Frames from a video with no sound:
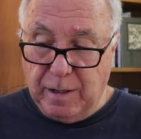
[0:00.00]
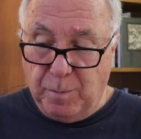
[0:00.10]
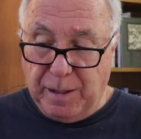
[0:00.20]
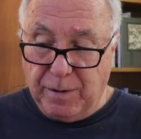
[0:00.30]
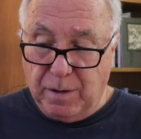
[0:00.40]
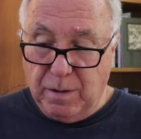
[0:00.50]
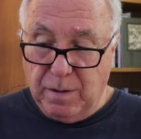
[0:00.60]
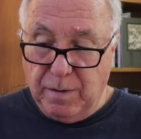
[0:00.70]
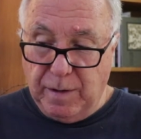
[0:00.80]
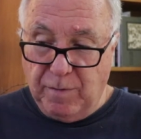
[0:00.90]
about
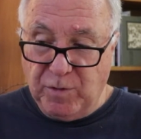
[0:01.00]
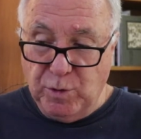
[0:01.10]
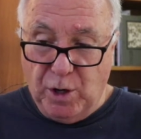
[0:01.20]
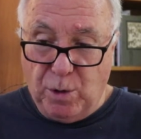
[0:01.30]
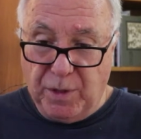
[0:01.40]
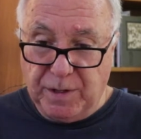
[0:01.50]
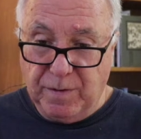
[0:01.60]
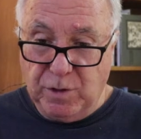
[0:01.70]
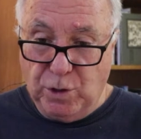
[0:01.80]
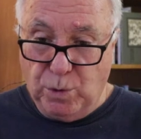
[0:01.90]
if you know
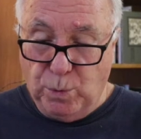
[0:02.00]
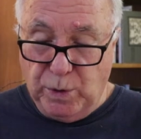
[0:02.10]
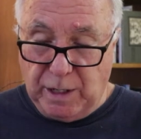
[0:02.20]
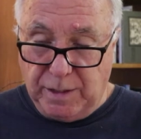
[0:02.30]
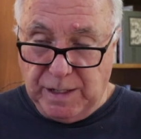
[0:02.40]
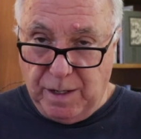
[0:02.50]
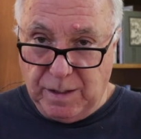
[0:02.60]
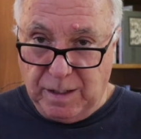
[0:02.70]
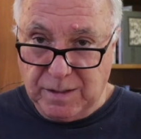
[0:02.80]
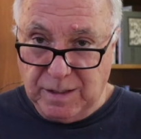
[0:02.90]
that your real
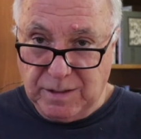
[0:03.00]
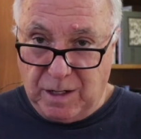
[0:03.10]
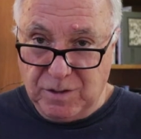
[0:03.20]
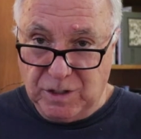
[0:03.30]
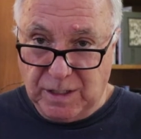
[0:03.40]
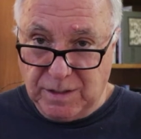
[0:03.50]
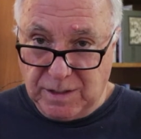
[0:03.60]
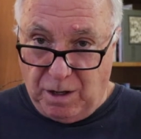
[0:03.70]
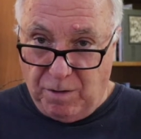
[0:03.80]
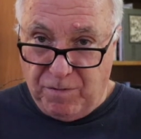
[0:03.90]
identity is intelligence
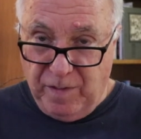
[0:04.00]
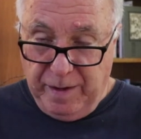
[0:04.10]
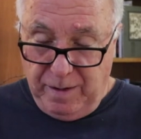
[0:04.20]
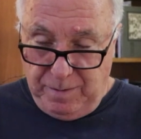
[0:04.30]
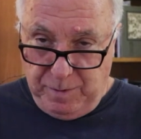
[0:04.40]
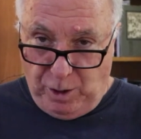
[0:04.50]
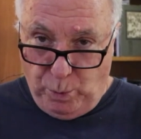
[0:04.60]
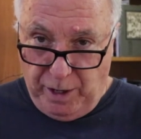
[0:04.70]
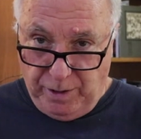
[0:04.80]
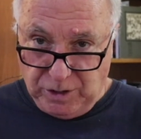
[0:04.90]
itself,
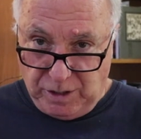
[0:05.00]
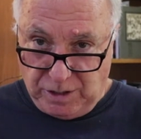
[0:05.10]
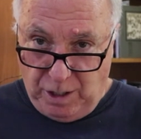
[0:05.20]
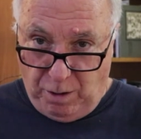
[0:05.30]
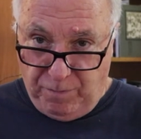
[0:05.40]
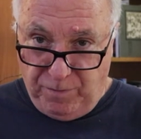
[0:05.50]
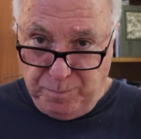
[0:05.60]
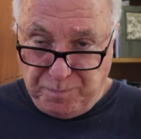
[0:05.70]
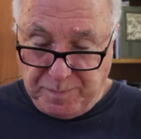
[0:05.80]
awareness itself,